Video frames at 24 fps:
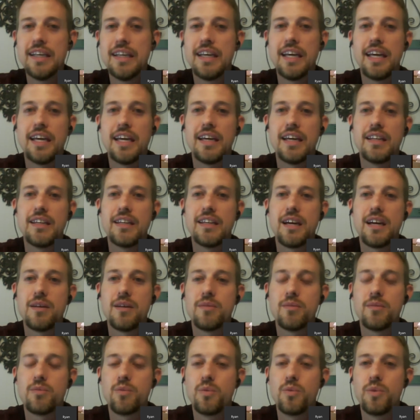and
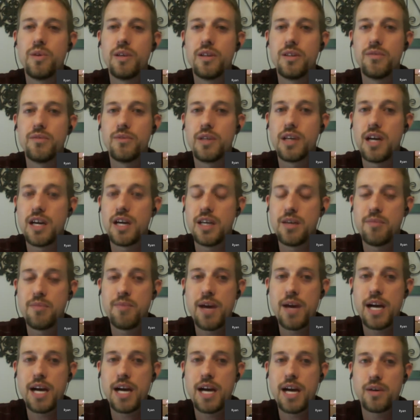we got him
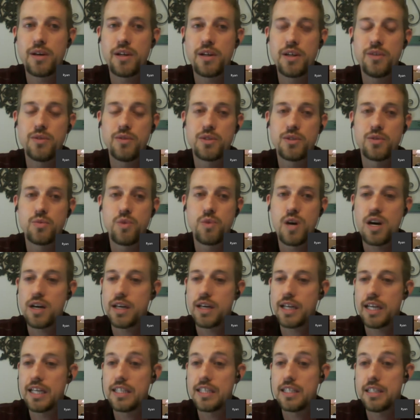back to where he was
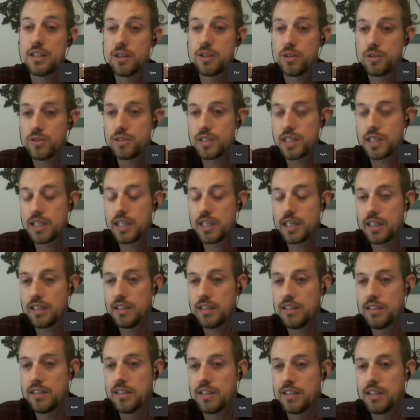walking 18 holes again,